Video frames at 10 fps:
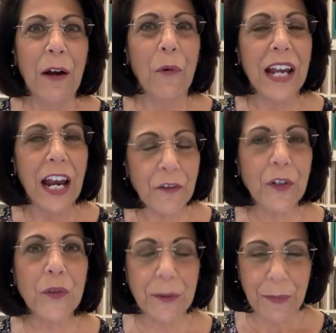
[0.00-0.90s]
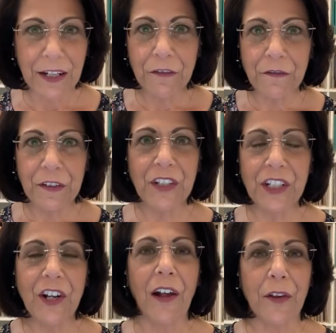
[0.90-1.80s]
Whenever you spend fifty
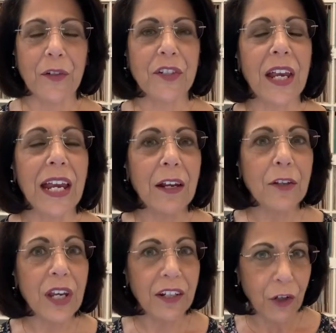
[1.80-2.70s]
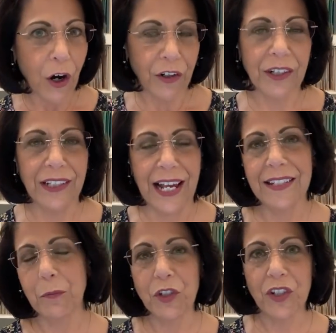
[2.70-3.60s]
dollars in card
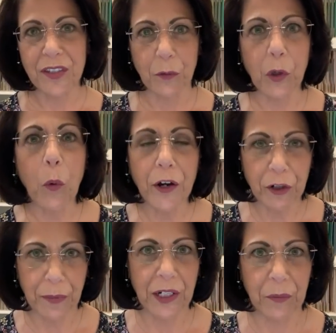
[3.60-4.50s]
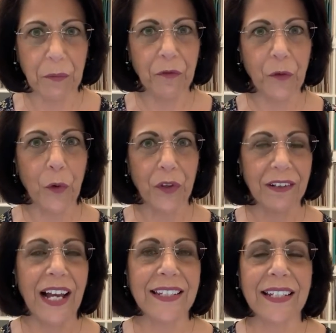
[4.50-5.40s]
class, which is the required minimum for the
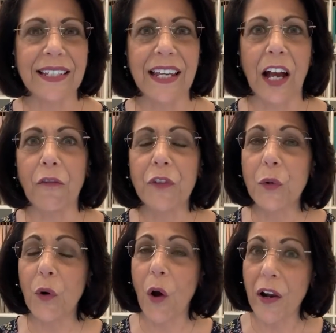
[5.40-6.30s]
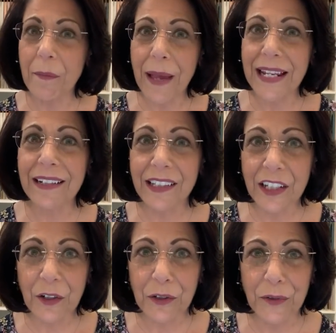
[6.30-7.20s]
class itself, you are automatically
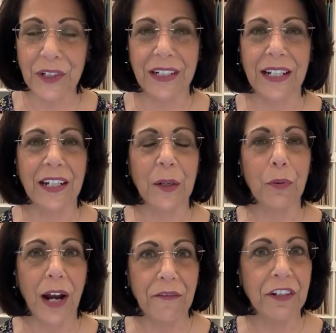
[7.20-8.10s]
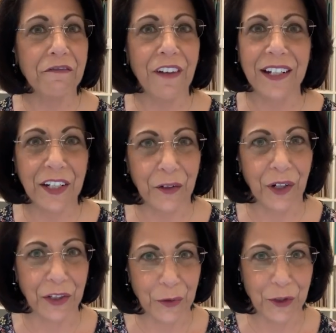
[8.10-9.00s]
included in a private event here
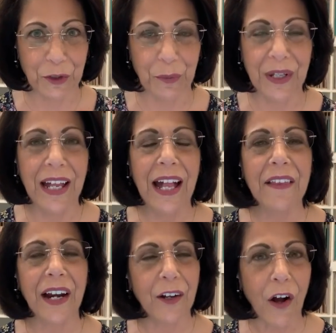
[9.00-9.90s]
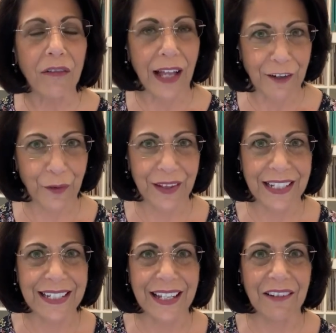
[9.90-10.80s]
on YouTube that I call Live with
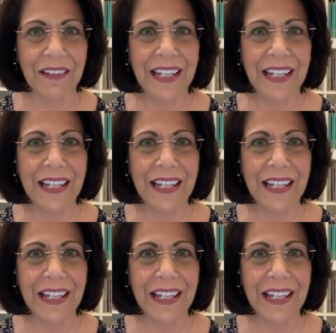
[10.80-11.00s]
Lisa.